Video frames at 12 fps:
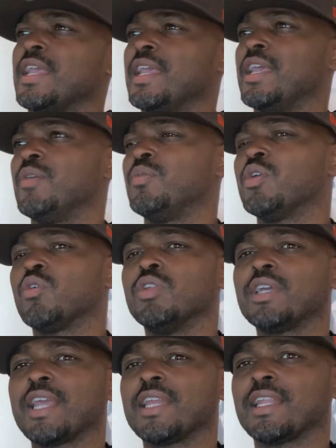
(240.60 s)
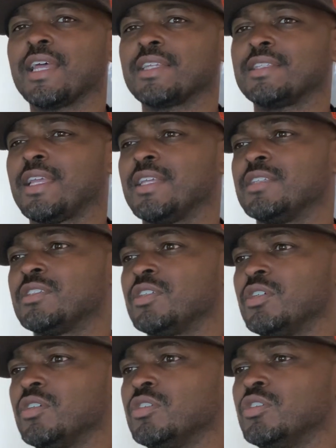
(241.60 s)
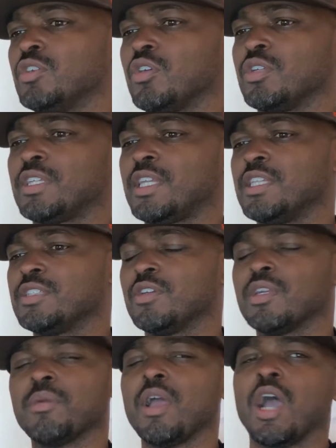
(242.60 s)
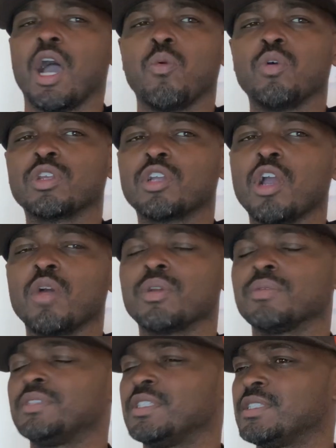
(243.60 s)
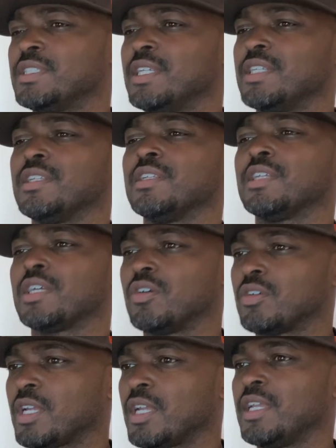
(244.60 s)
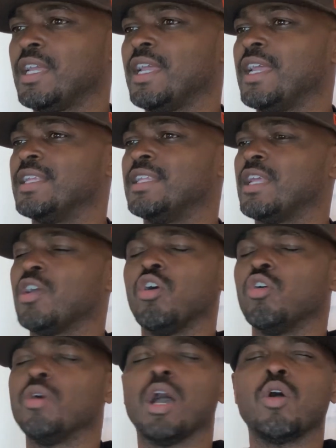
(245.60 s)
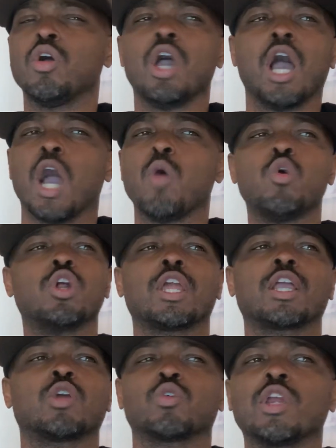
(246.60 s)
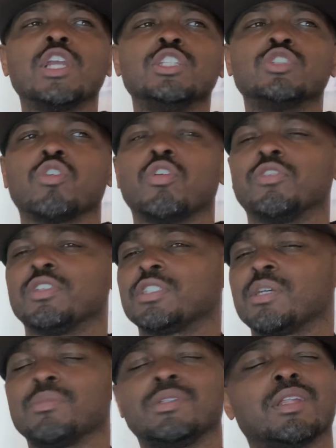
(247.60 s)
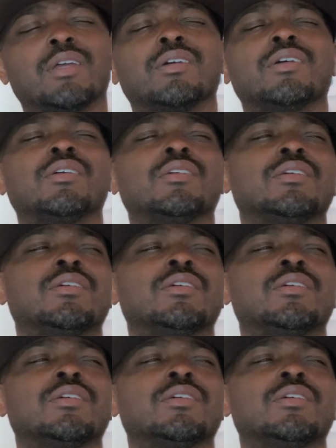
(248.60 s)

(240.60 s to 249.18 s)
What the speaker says: And we don't look at it like that until, you know, and the kids get up, I want a car when I'm 16. And they're like, okay. And then they, I want like a Range Rover or something. And you're like, huh?